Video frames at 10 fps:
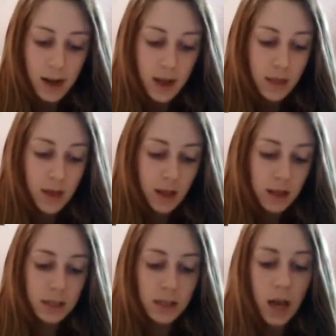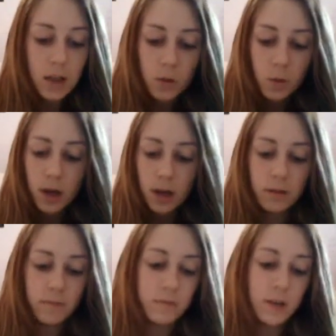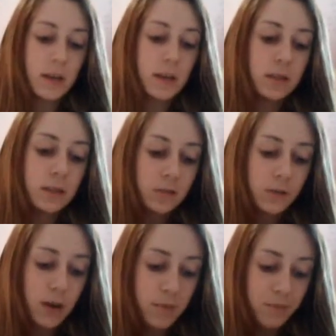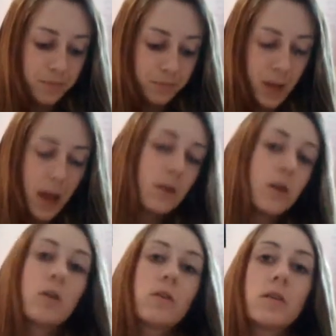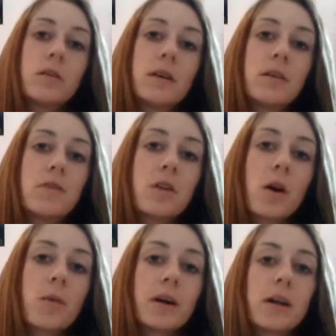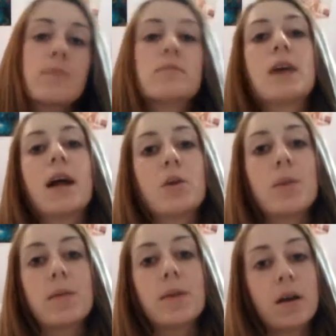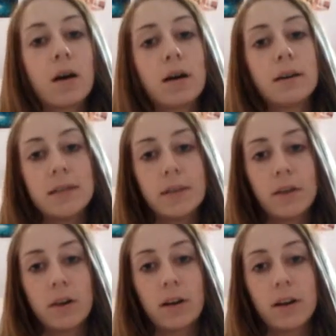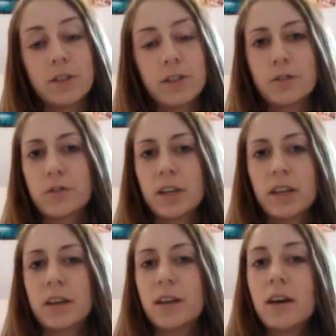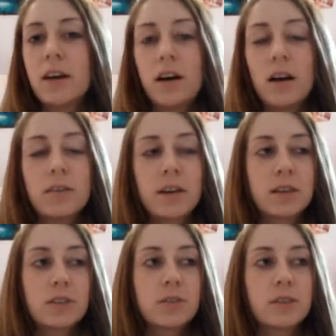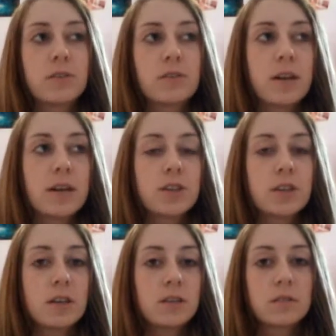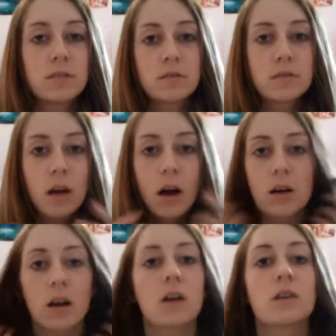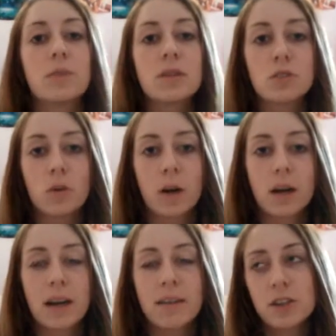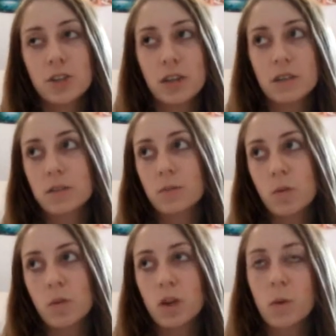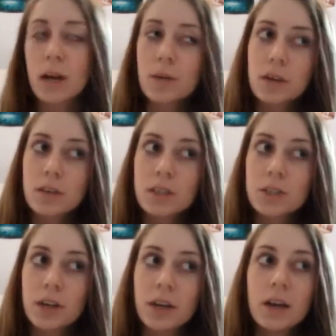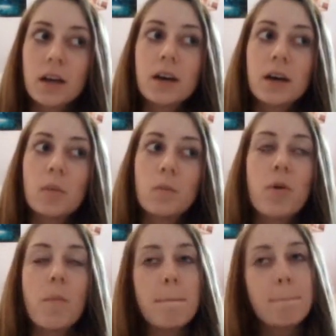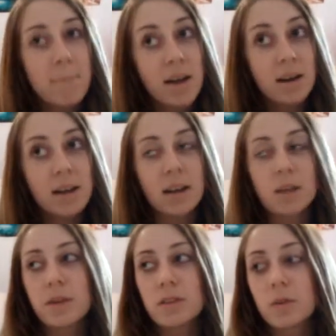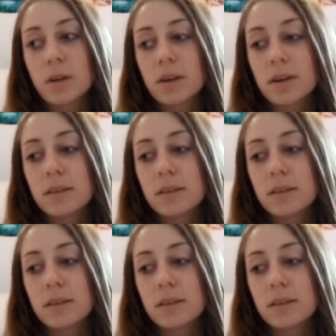And then this other one is from, I don't know if you know her, but her name is Hello Baby on DeviantArt, and she's really good. All of her art is really cool. Like, she does all colored pencil work. I think she does some computer work. I'm not really sure. But mainly colored pencil work.